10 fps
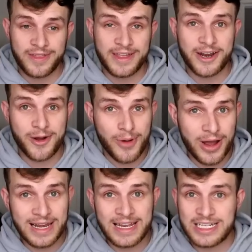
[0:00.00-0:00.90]
then I
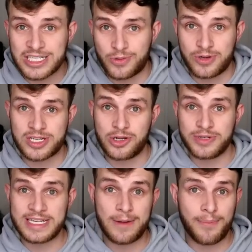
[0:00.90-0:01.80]
might lean towards
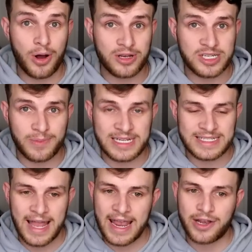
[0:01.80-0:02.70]
Luton Town possibly
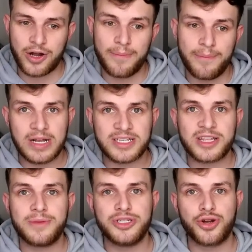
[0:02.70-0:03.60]
staying up. But
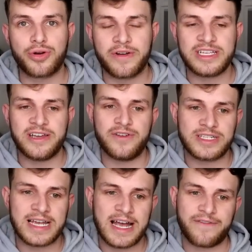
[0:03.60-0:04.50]
the majority of
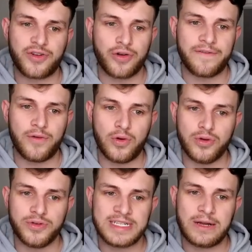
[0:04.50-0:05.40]
us have gone for
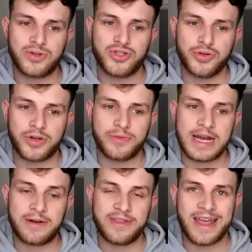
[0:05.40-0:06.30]
Luton Town to go
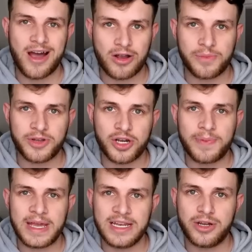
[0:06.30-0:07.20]
down, and they are coming
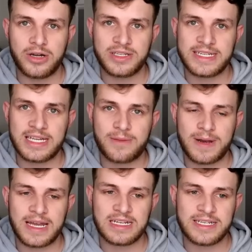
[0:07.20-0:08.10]
up in 19th
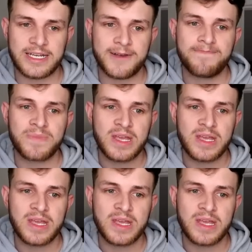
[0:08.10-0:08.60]
place here.